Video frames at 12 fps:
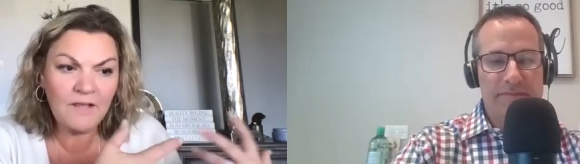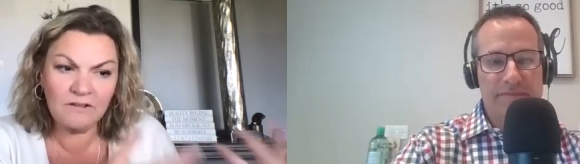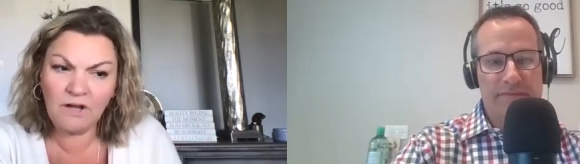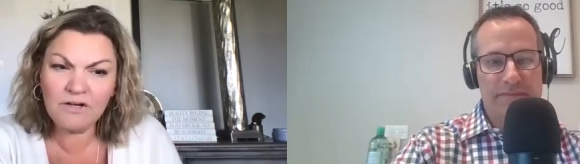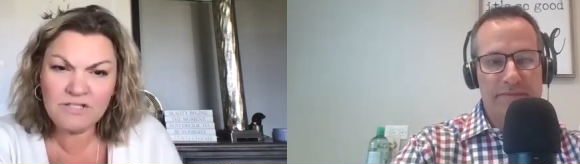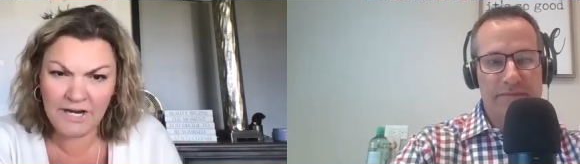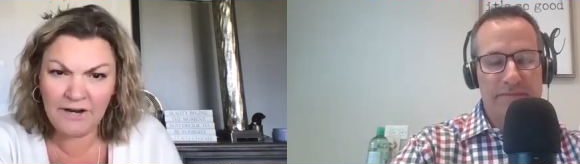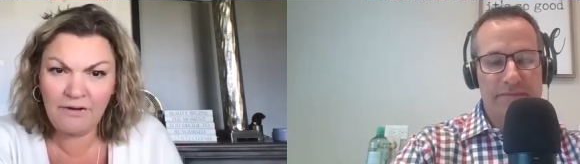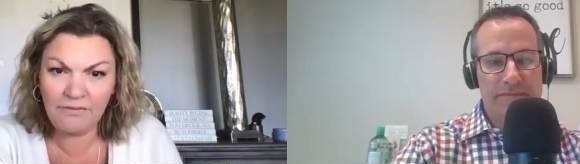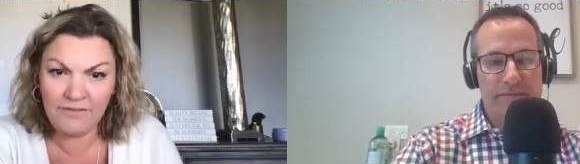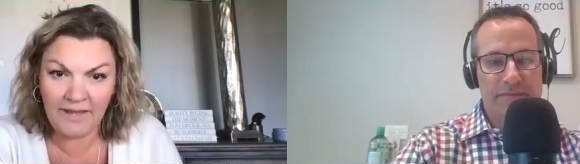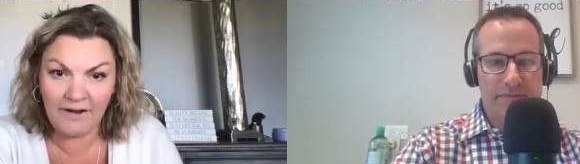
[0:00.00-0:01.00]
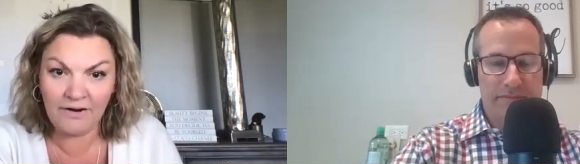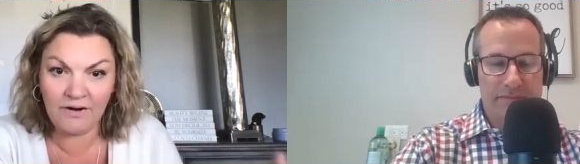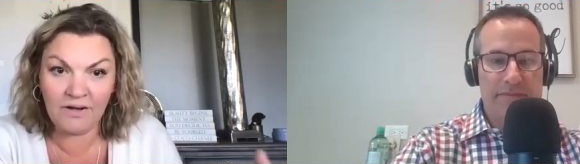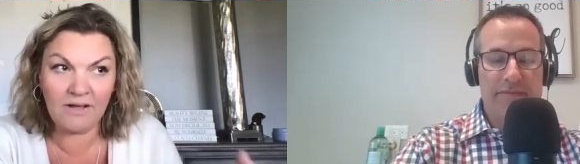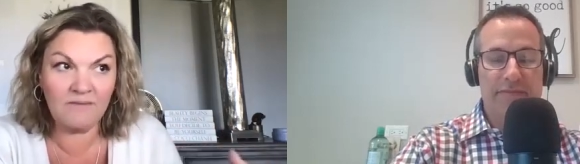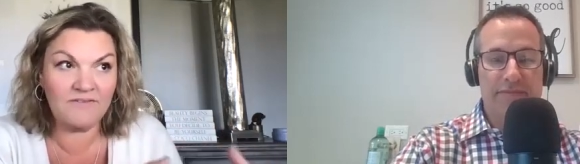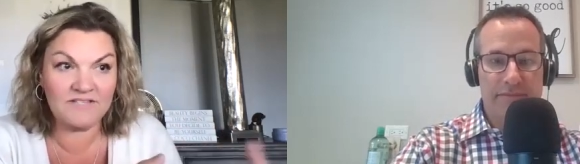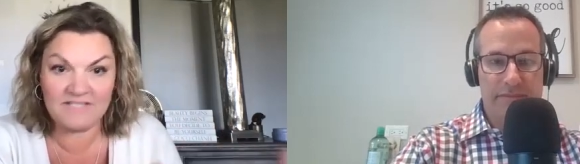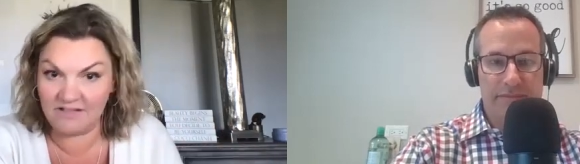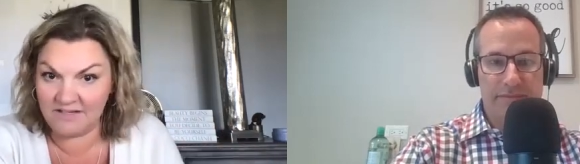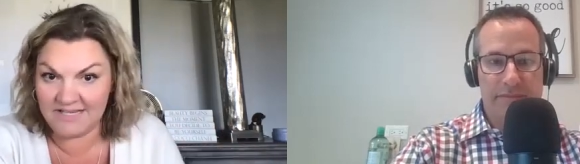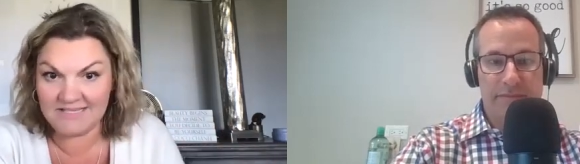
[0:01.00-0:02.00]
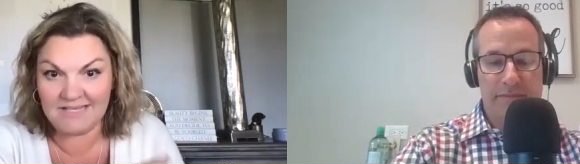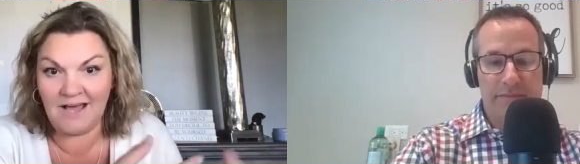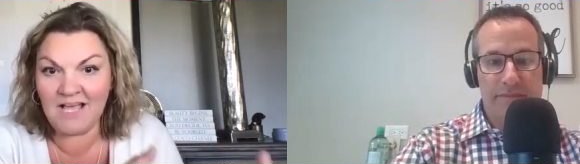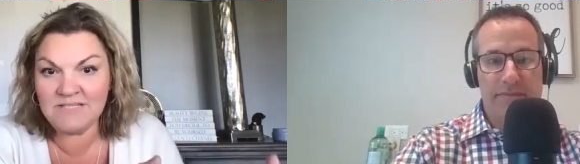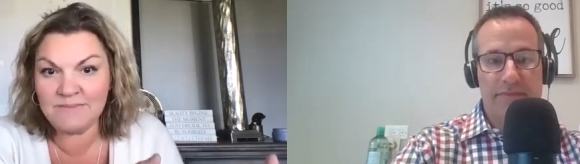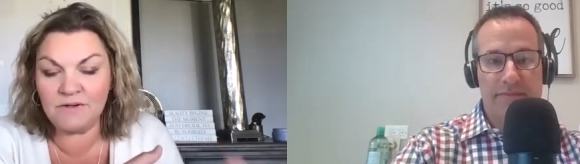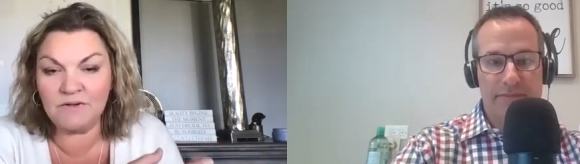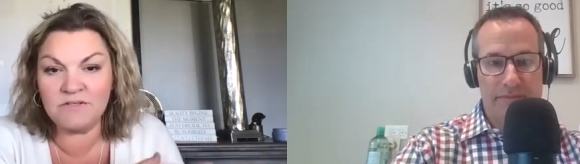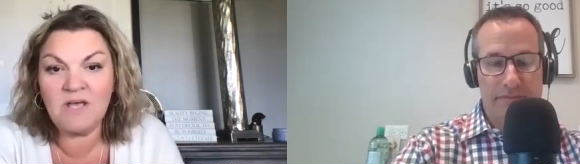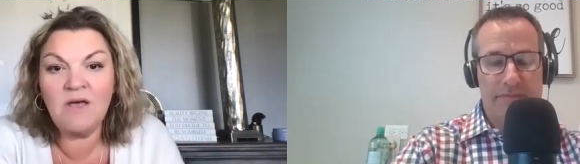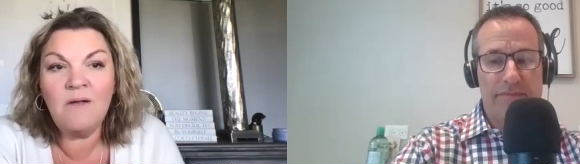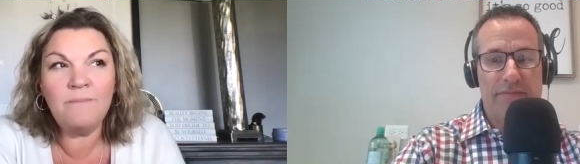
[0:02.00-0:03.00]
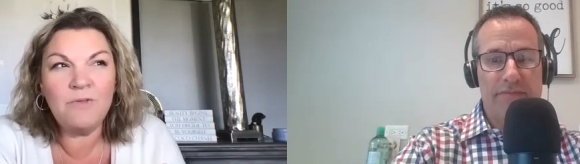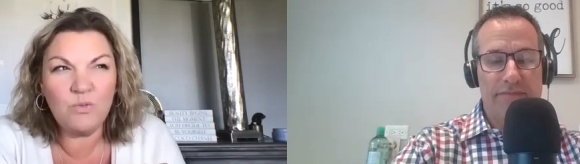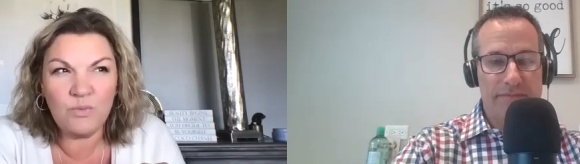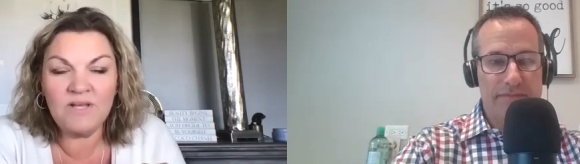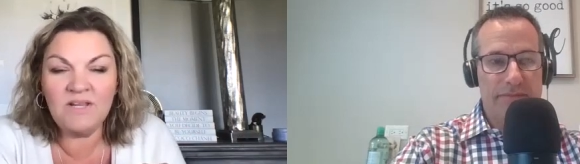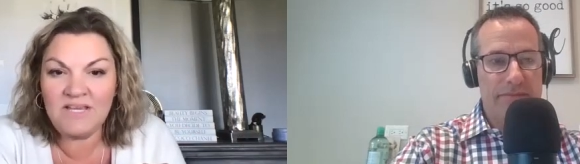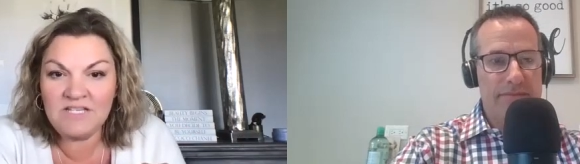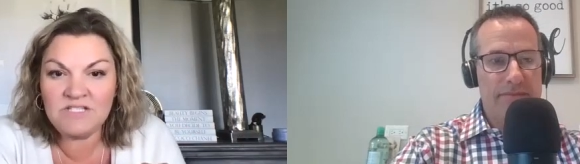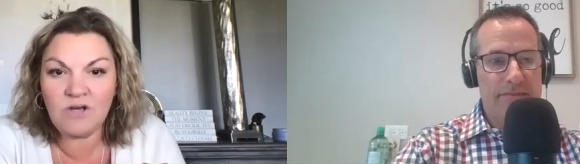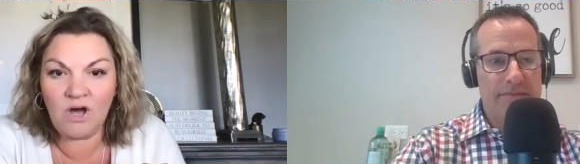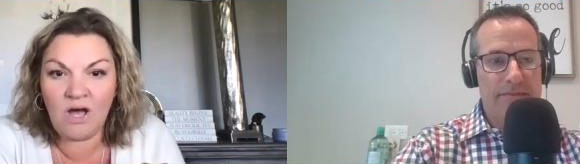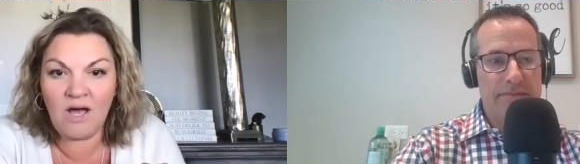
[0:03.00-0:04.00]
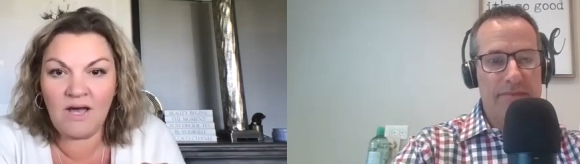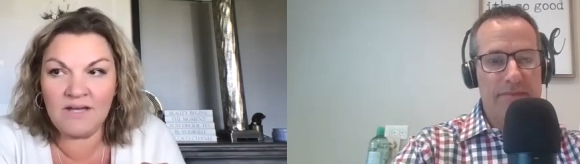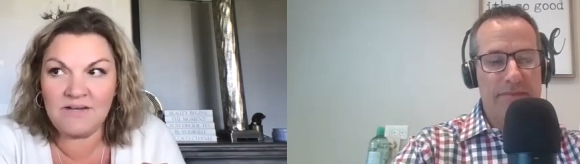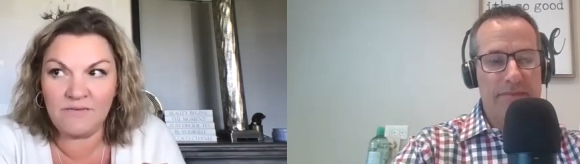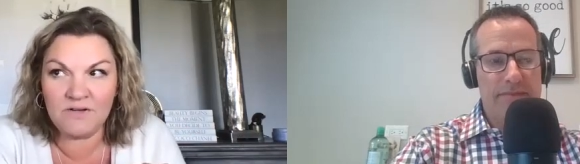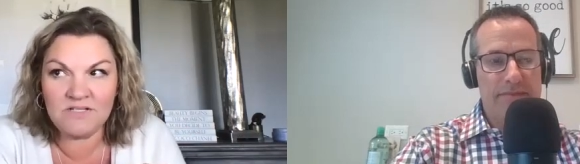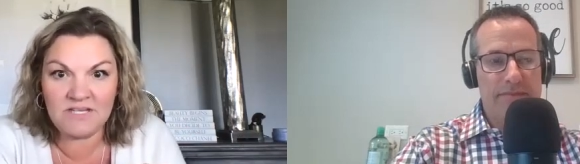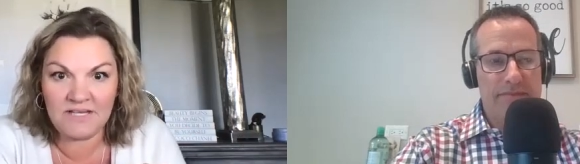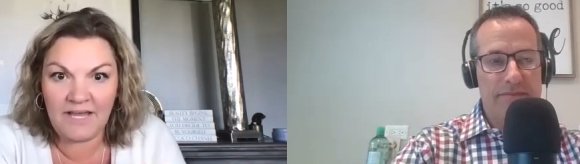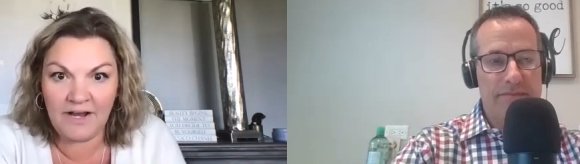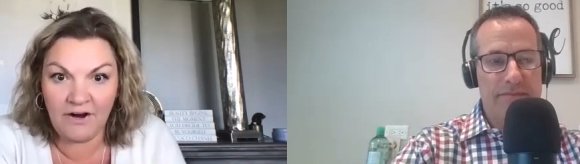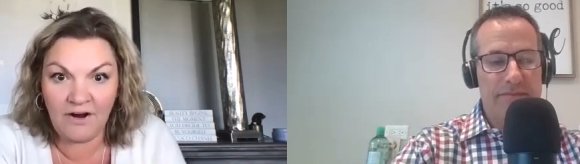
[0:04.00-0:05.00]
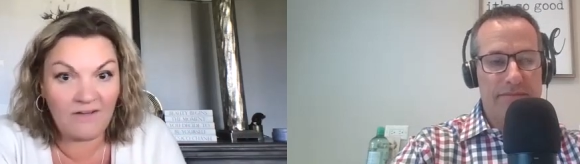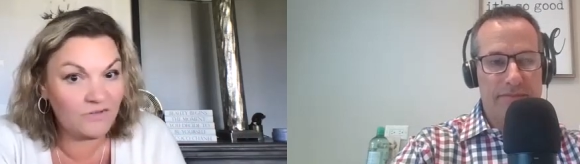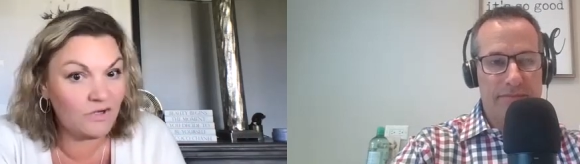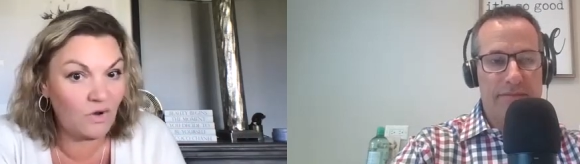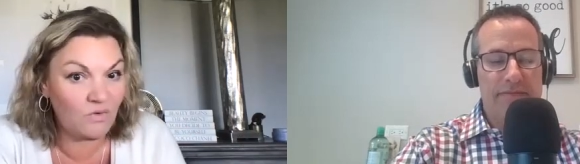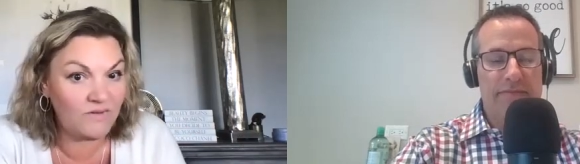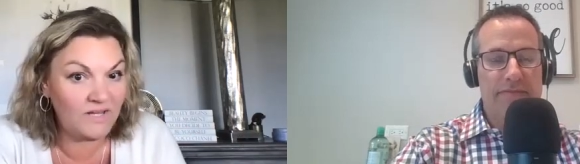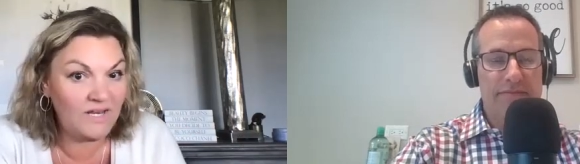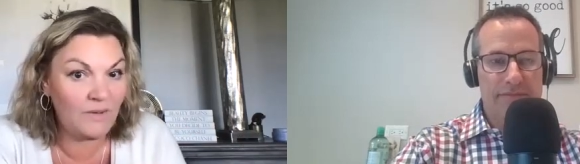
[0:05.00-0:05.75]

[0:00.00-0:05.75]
Speaker 1: large healthcare facilities and hospitals really saw a difference in care after COVID.